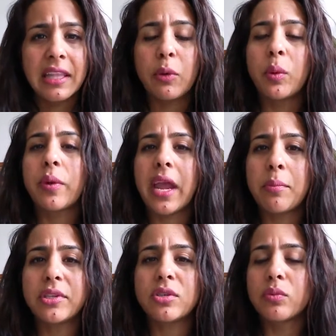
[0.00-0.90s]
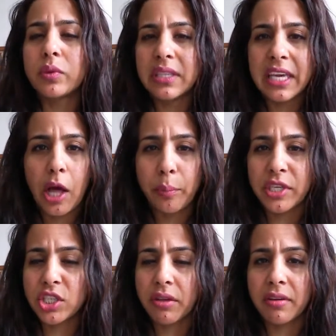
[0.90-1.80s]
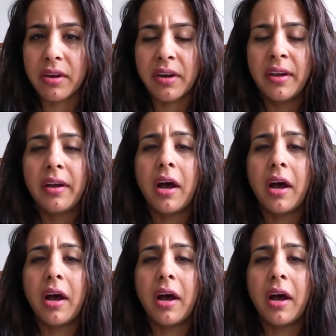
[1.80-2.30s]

Like, we were able to really help each other.